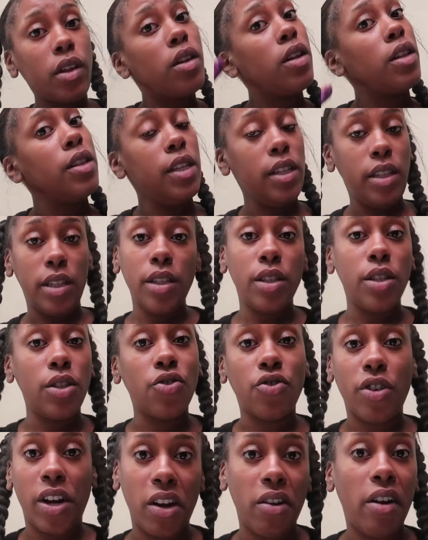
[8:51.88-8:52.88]
This is the
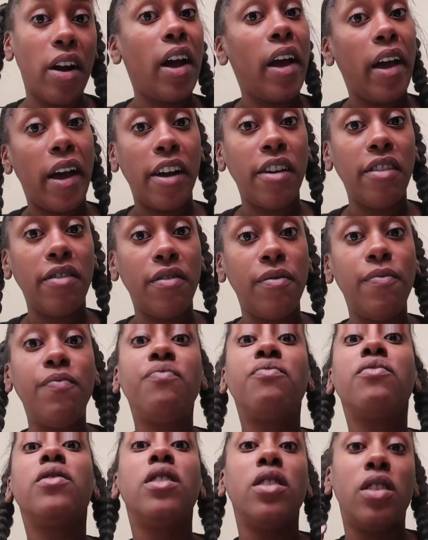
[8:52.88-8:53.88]
straightener I have.
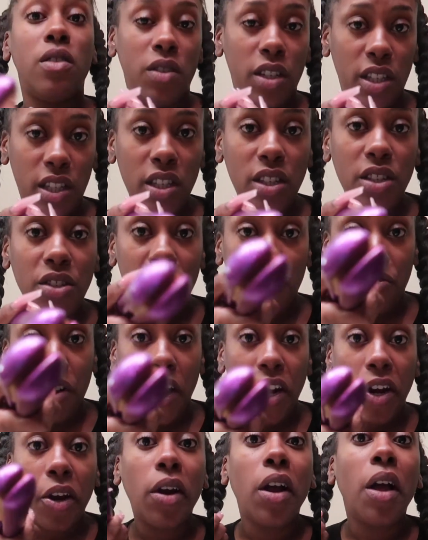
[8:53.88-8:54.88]
So this is the
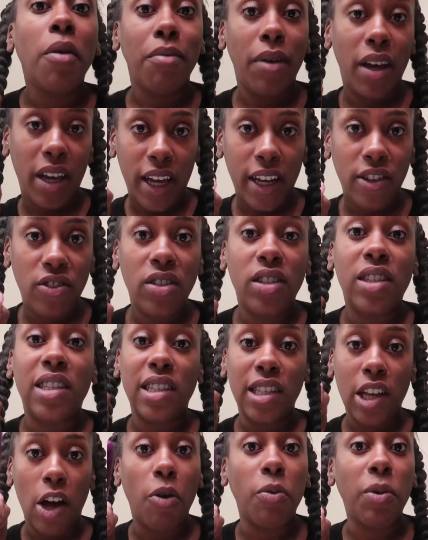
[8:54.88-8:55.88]
straightener my edges is
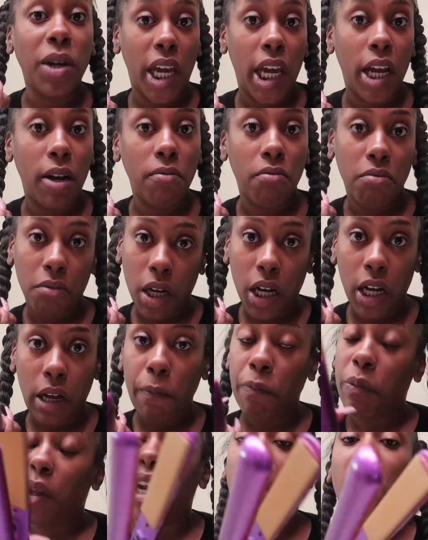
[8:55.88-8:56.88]
gonna get, okay?
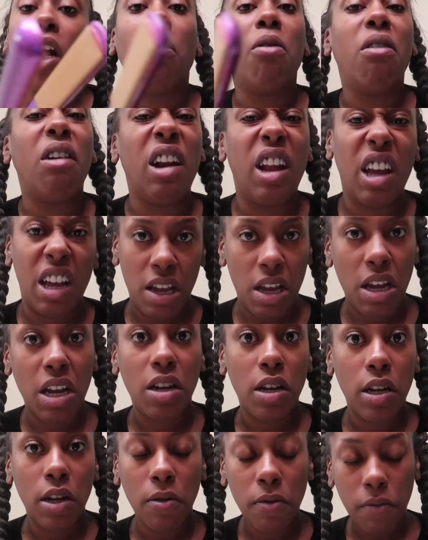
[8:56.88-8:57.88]
And they're gonna like
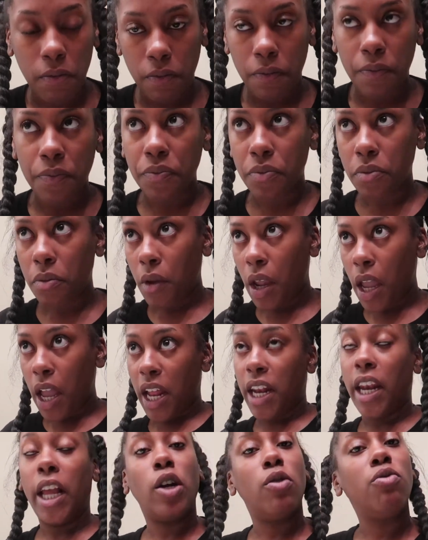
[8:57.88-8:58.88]
it.
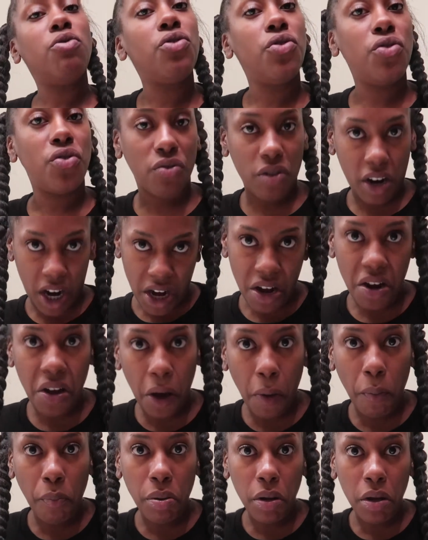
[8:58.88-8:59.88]
And they're gonna straighten
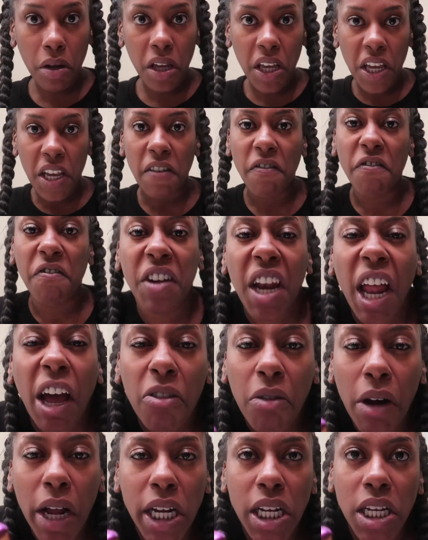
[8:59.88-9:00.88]
up and flop
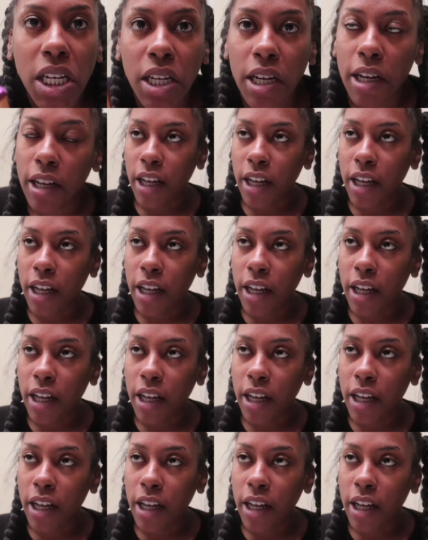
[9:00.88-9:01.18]
right.